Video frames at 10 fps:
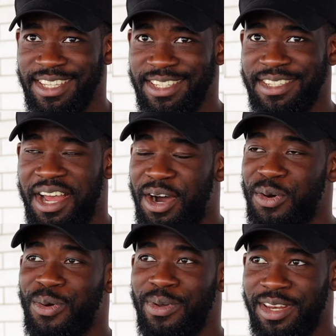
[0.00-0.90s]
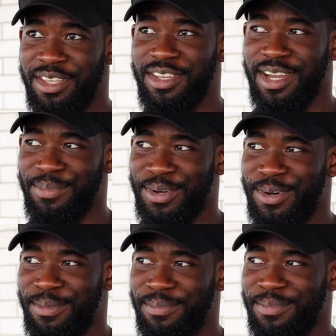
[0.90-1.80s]
is how quickly you can
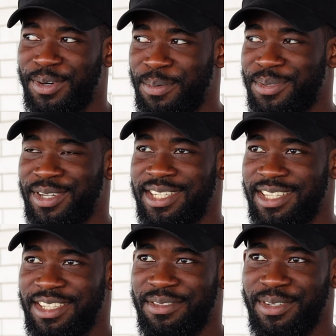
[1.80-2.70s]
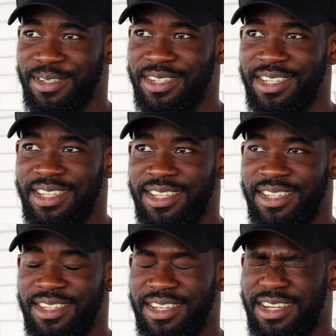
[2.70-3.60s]
become obsolete in this field.
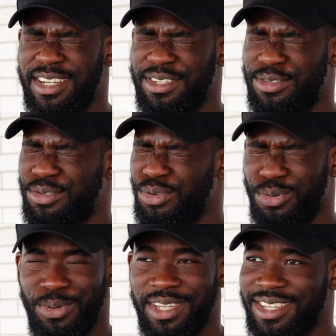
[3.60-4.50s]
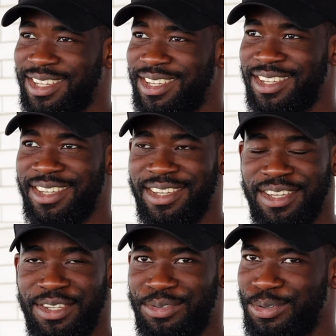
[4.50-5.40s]
Mm-hmm. Oh, it's so quick.
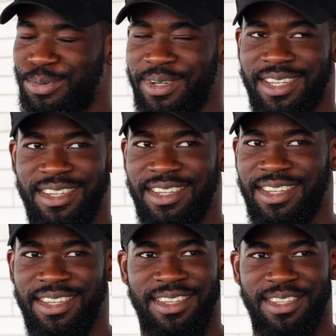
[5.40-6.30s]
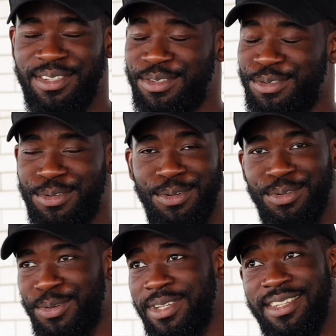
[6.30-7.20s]
It's so quick. It's so
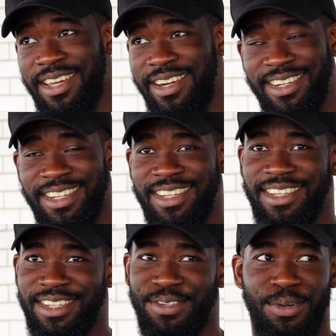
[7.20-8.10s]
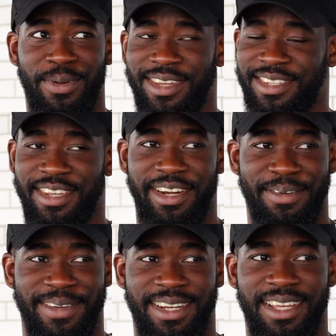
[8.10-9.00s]
so it's scary. It's so quick. It's scary,
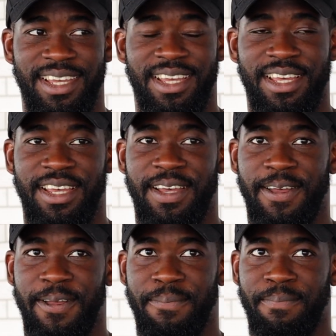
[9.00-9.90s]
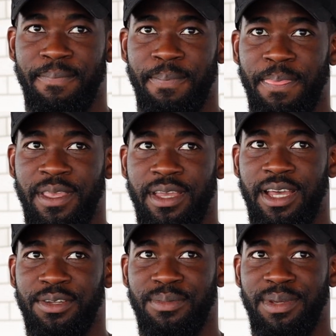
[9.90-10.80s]
man. Um,
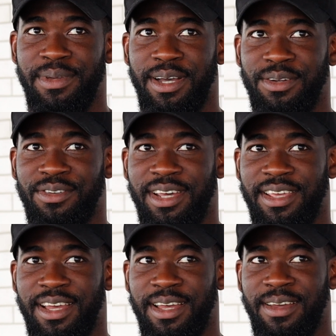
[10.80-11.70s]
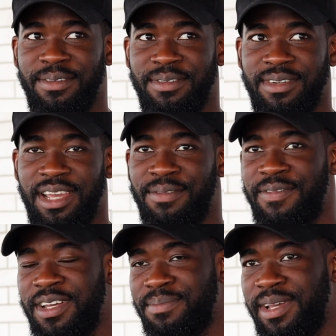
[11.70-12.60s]
yeah. And so maybe I would rather
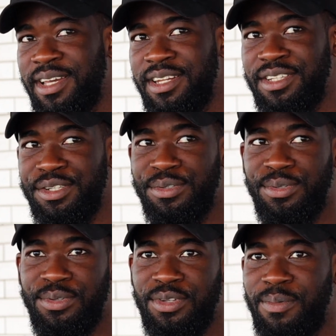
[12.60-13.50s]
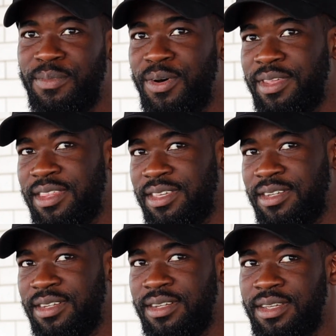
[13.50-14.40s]
divert my energies to some other
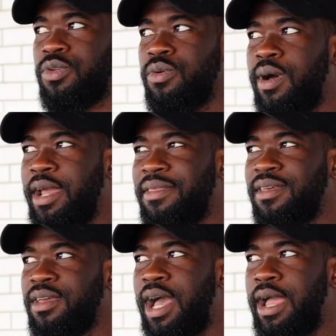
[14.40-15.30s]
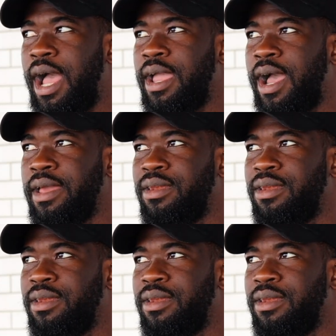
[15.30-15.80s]
thing. So I think I, I,